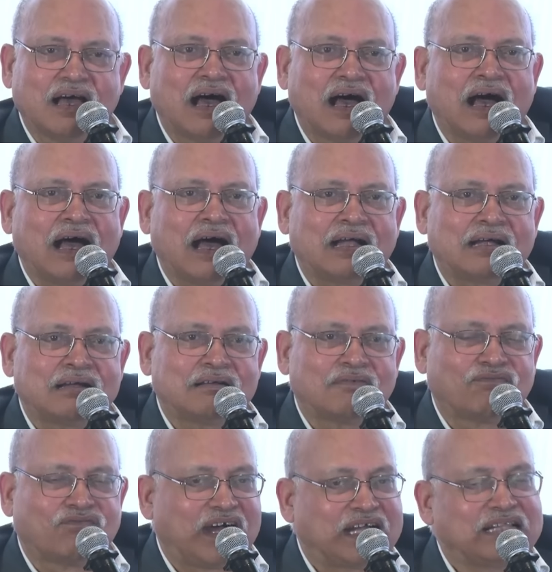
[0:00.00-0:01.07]
And
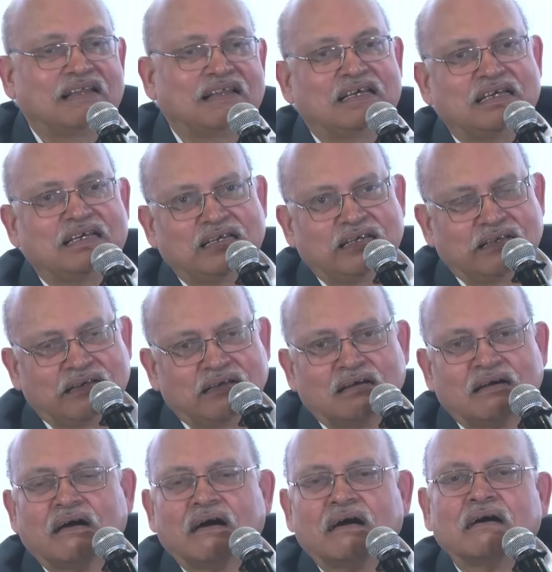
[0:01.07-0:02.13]
finally,
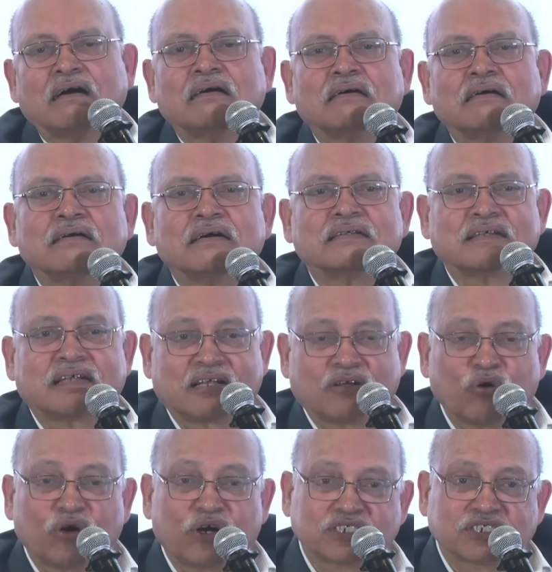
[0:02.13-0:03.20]
the
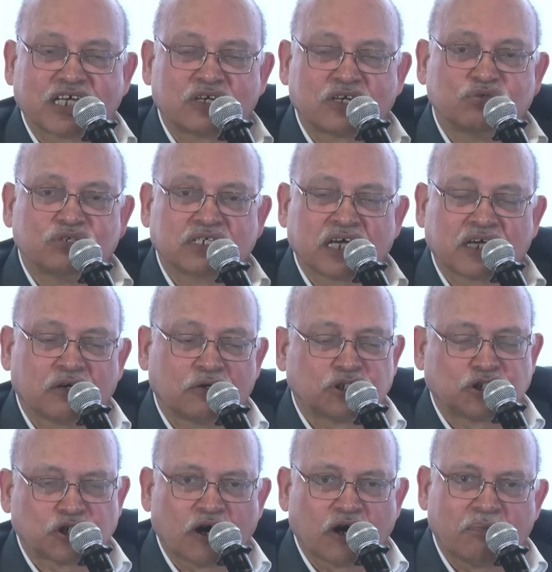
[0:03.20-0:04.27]
regulators are doing a good
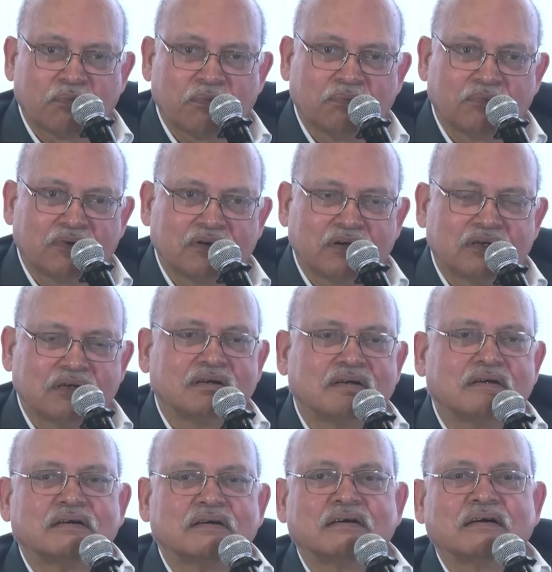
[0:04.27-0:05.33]
job
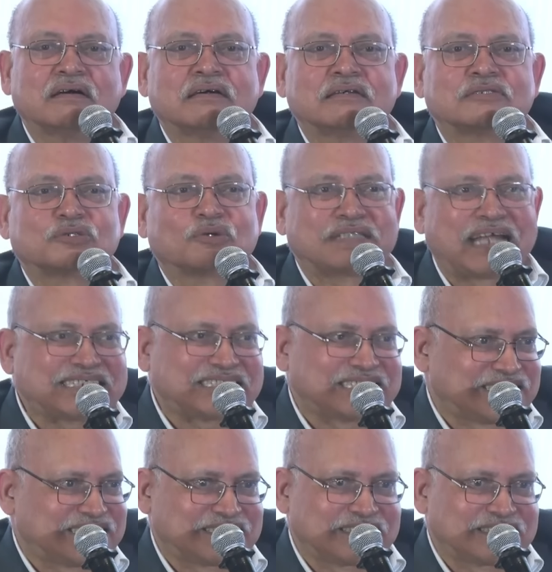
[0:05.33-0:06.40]
so
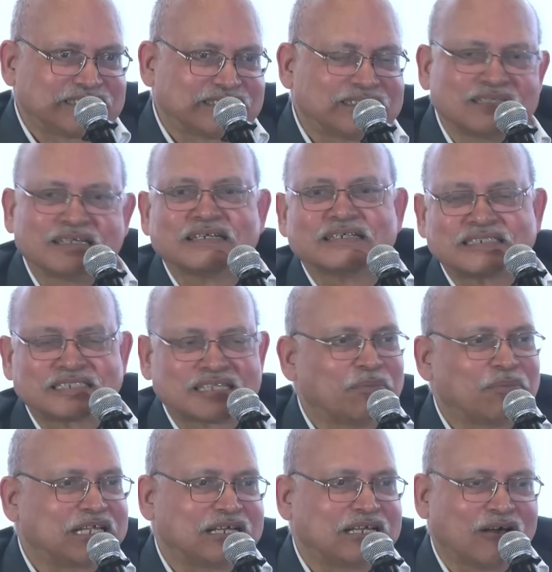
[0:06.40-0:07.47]
that's the
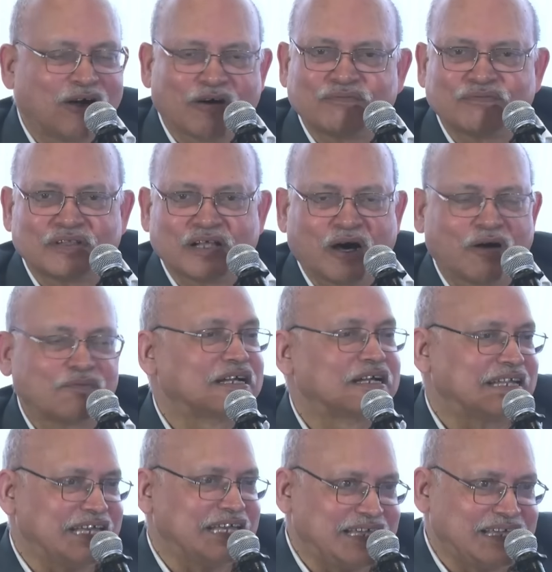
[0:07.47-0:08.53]
summary of, of the
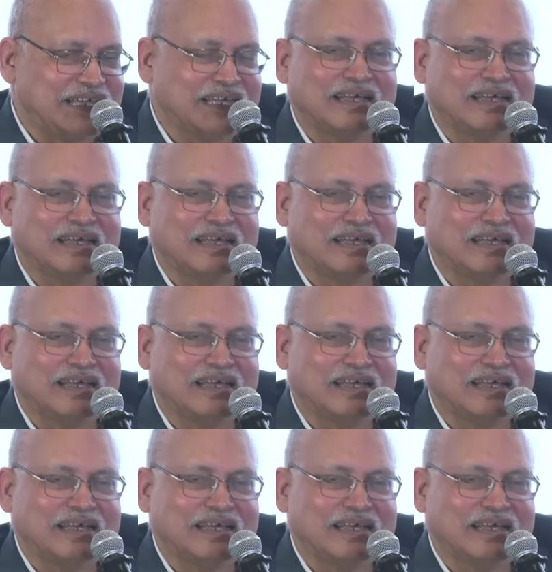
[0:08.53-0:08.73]
day.